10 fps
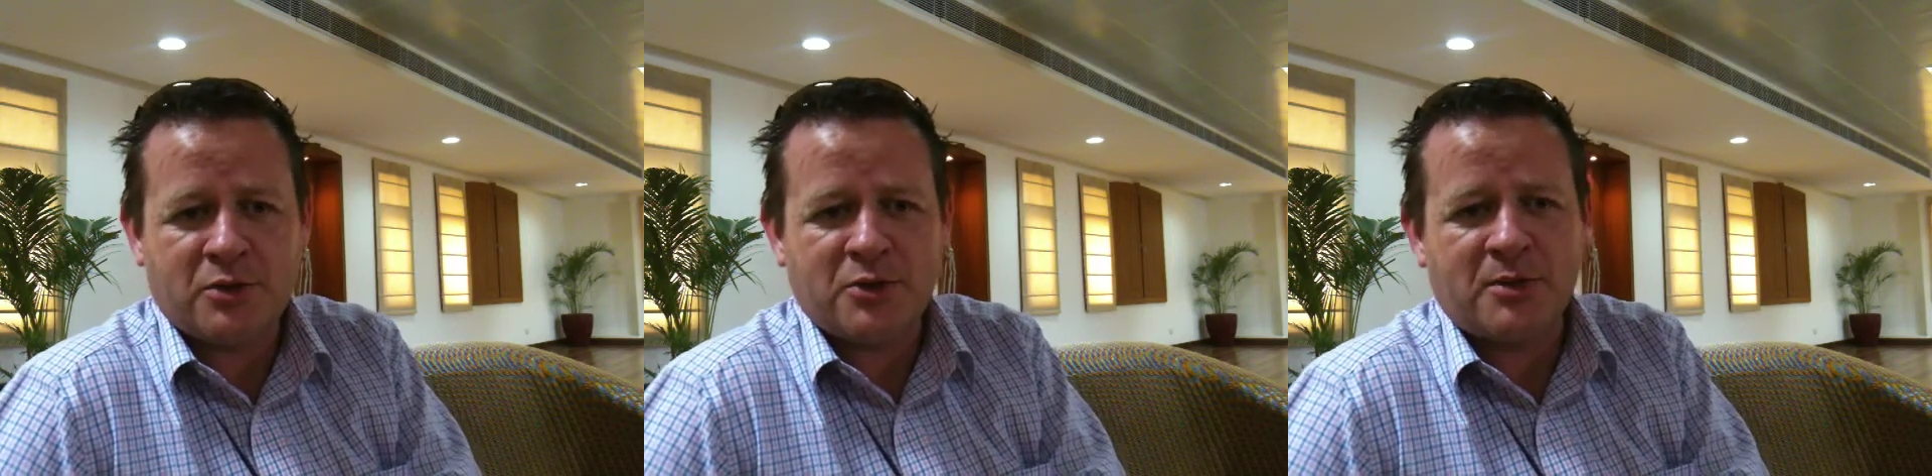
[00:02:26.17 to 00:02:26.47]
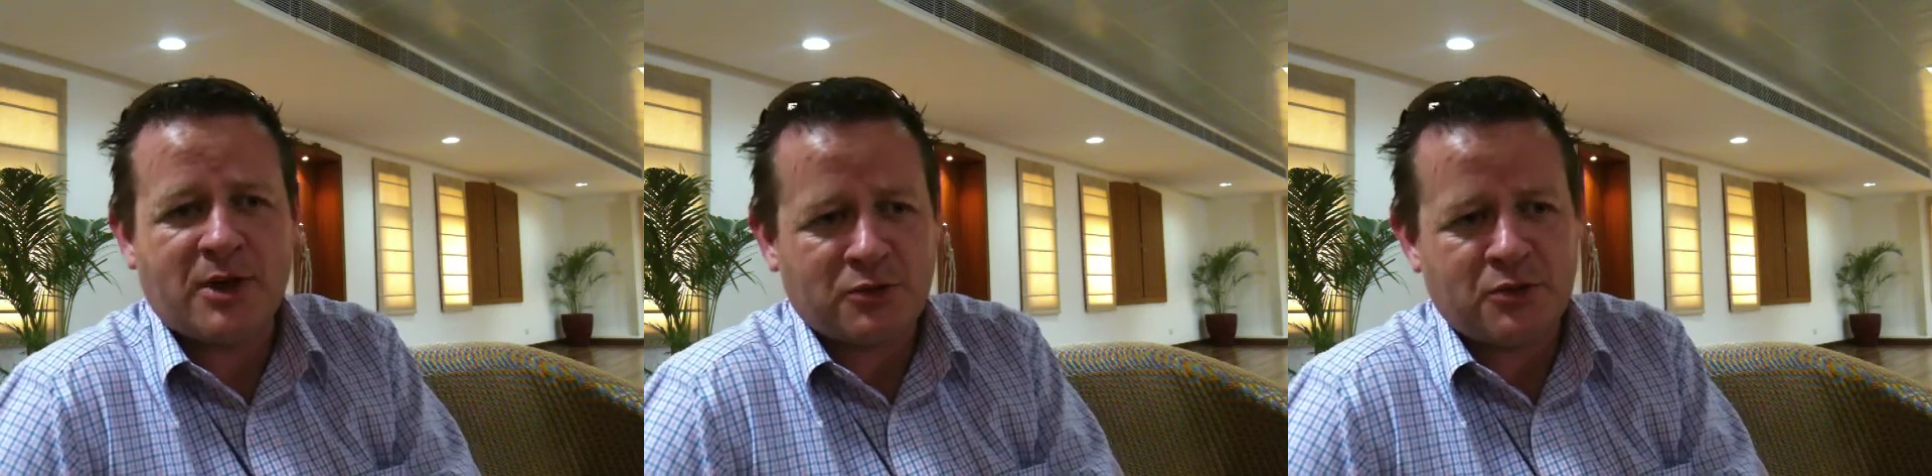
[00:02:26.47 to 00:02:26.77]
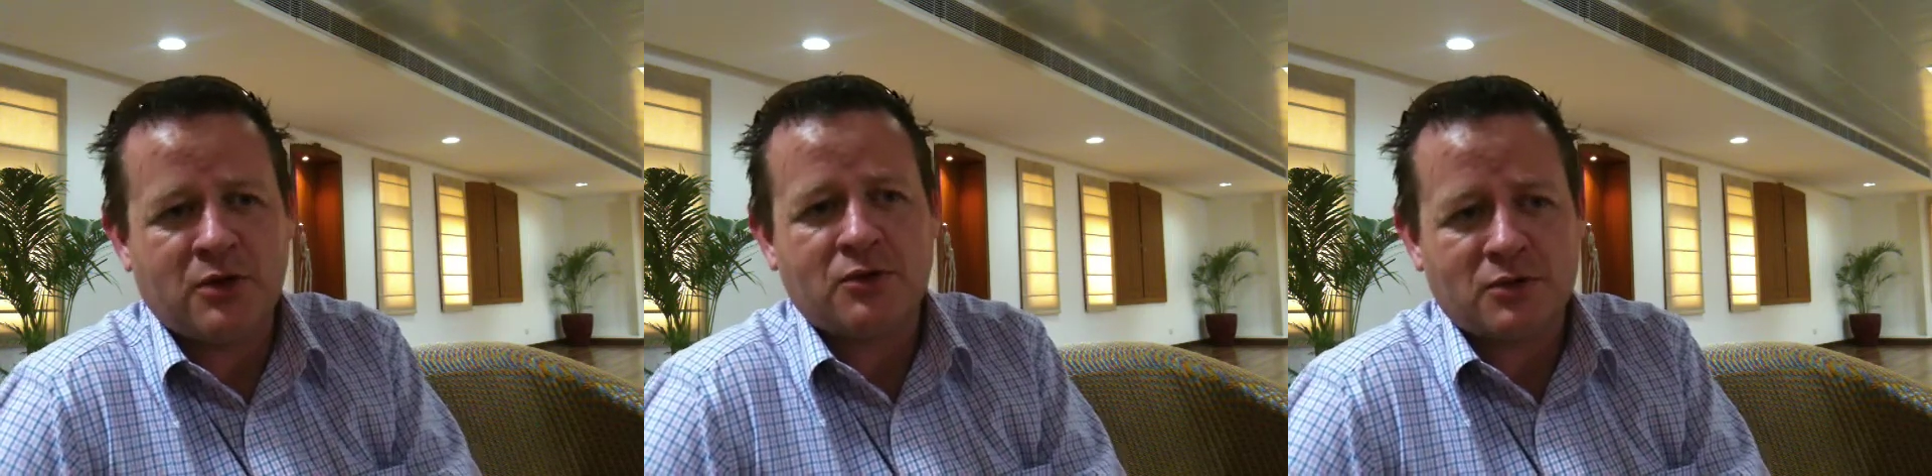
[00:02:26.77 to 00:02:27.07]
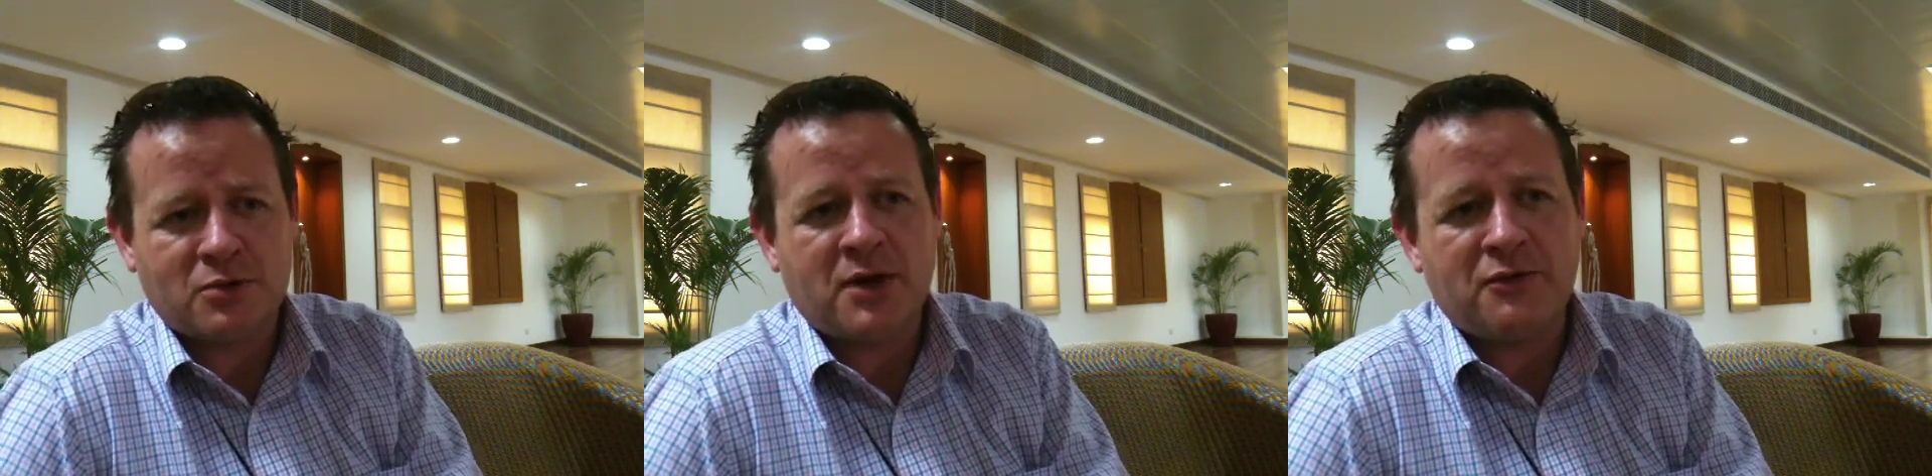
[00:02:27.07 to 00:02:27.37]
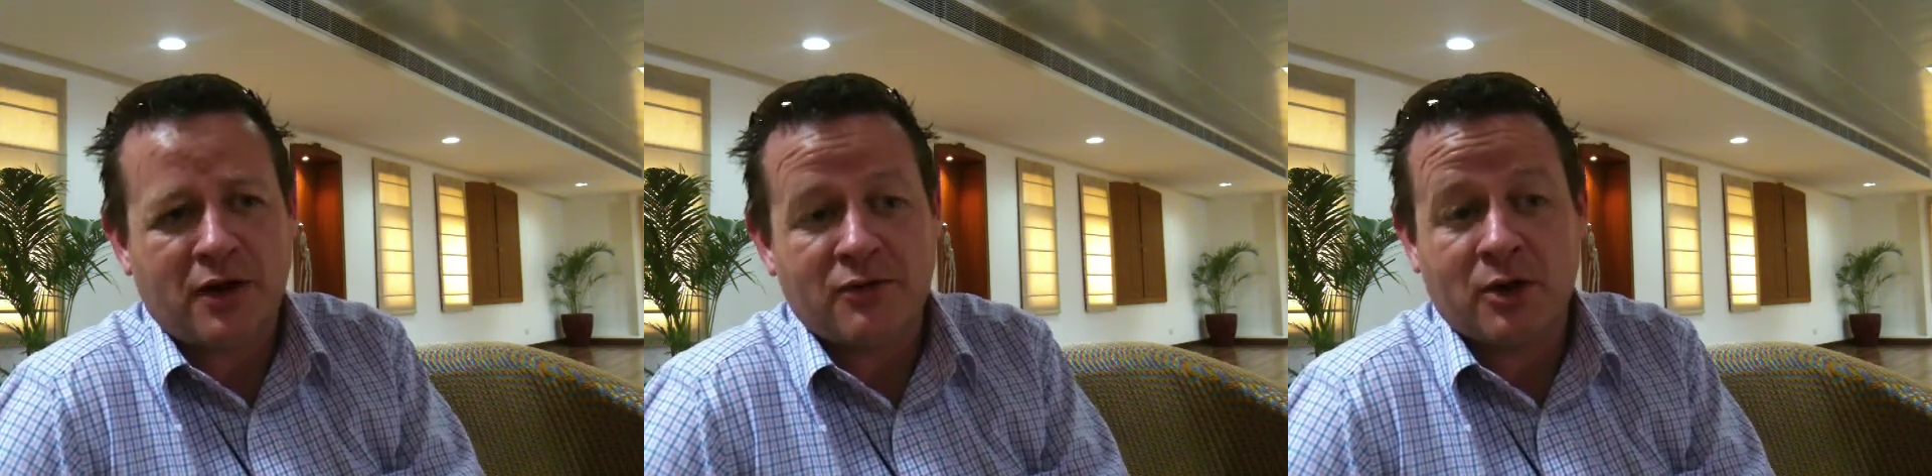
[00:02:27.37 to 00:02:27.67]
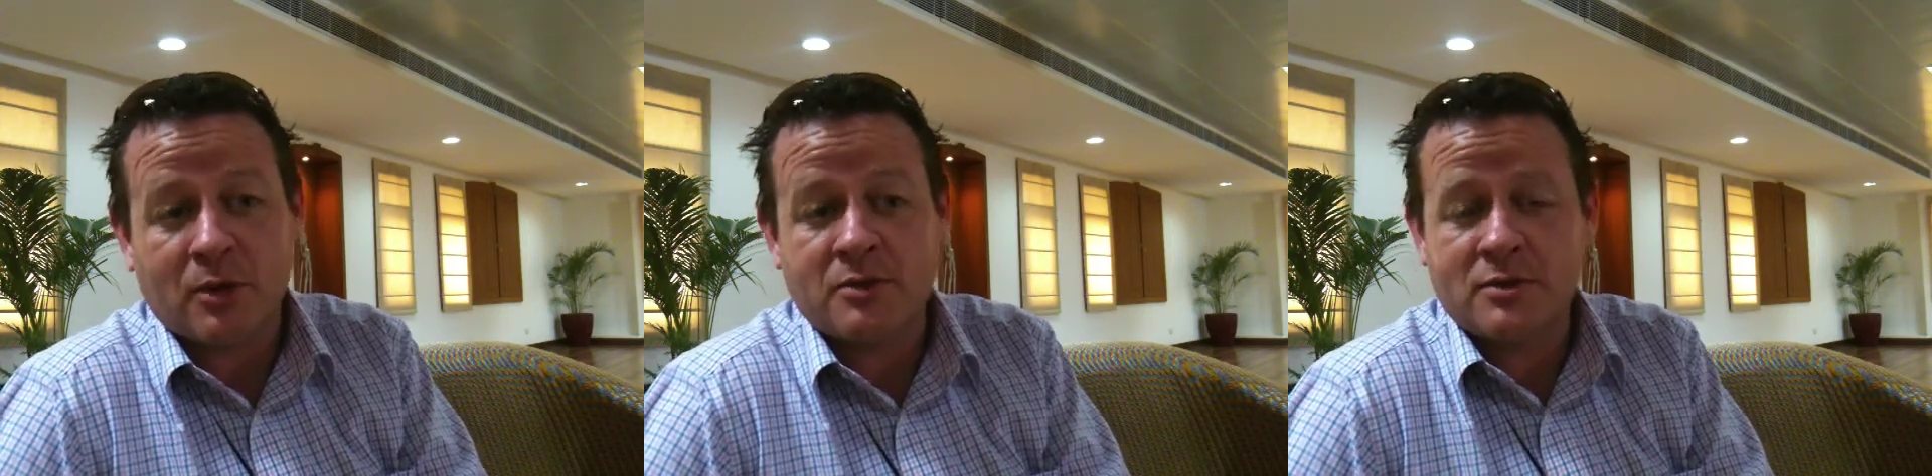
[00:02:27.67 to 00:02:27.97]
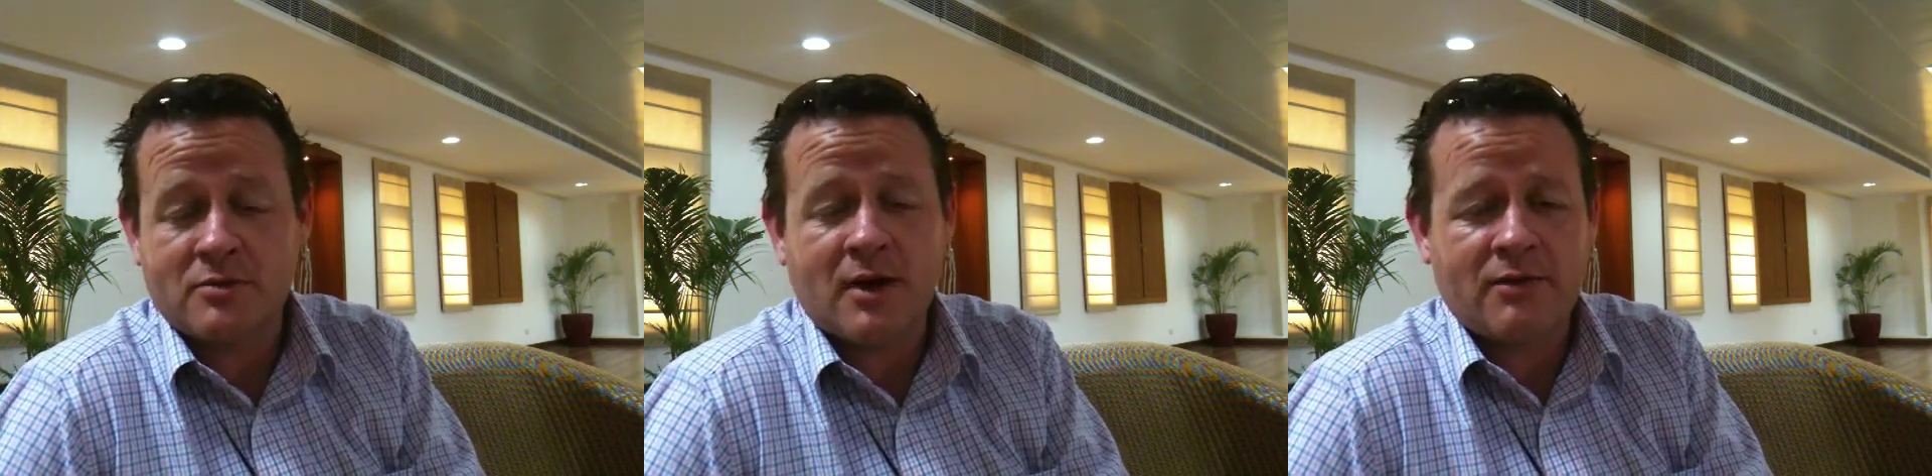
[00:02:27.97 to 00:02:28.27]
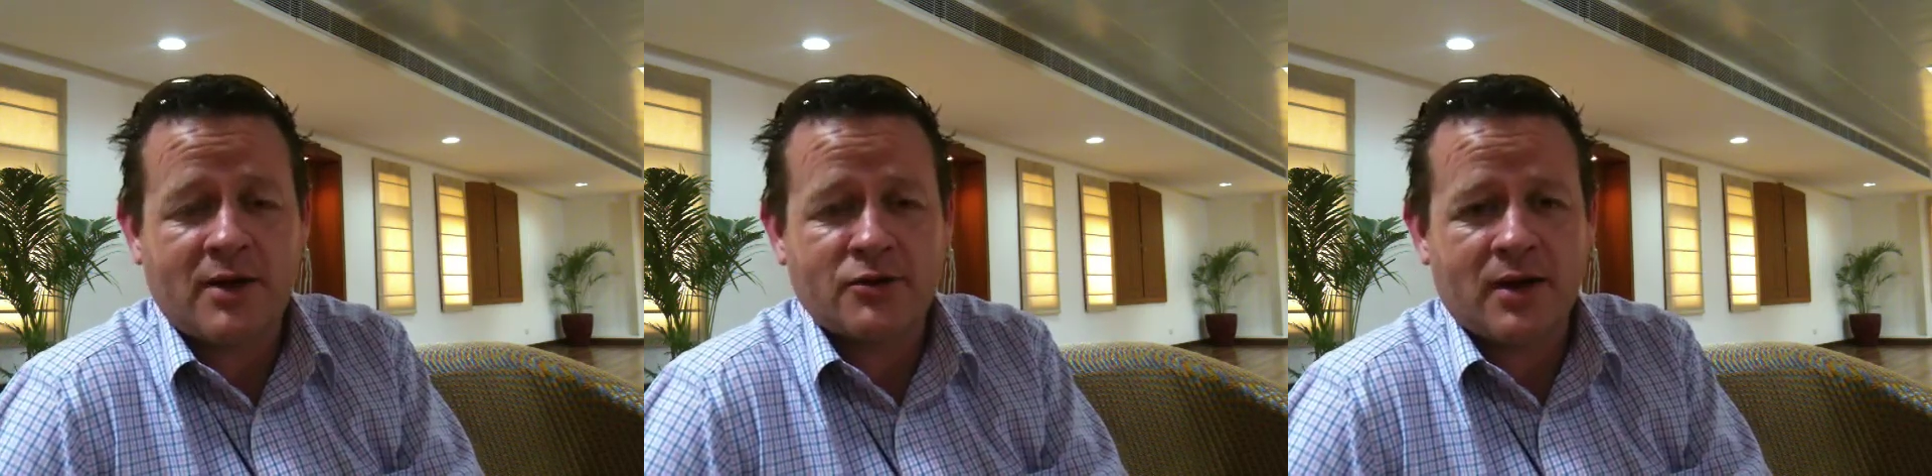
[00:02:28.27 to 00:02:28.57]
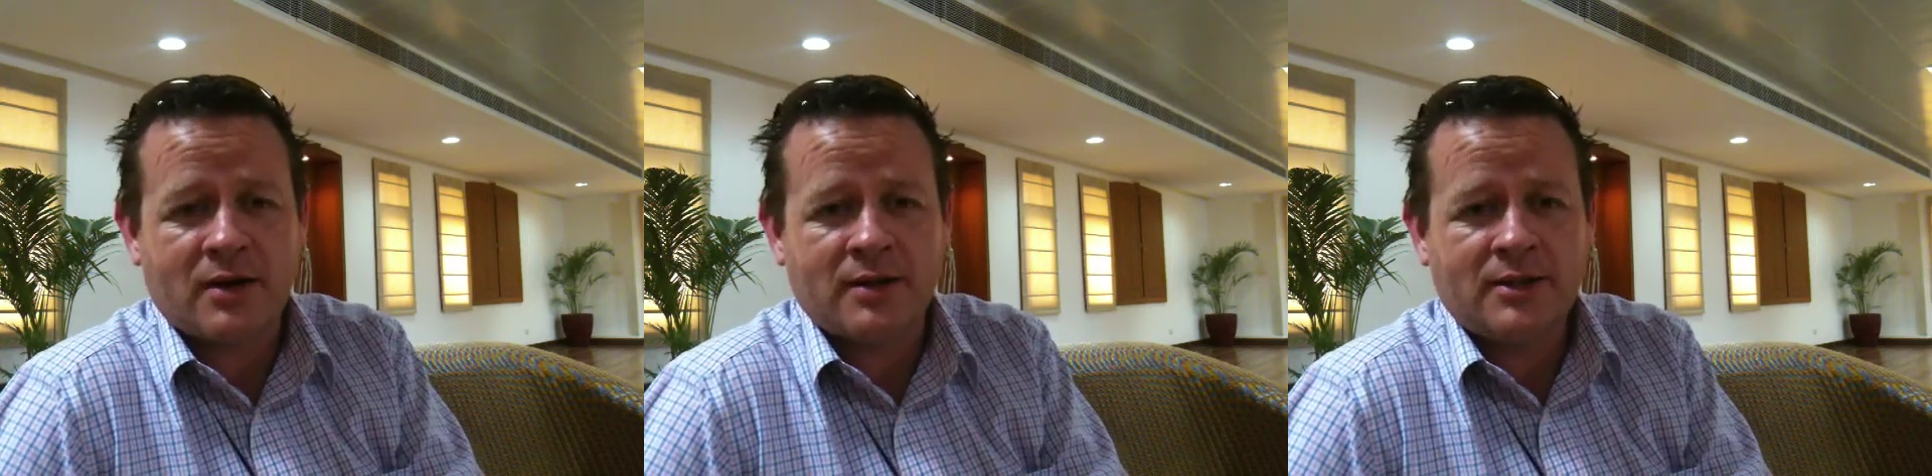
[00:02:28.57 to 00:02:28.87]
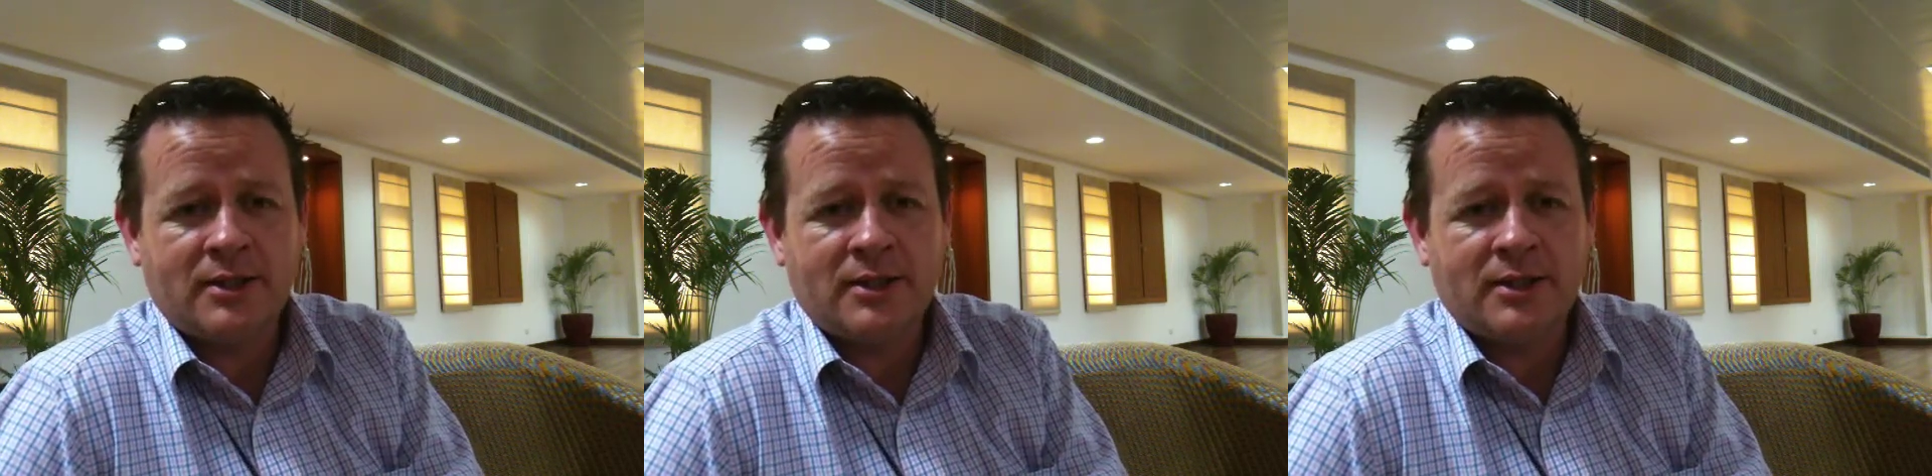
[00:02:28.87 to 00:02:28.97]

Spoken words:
doing about 225 kilometres around that track.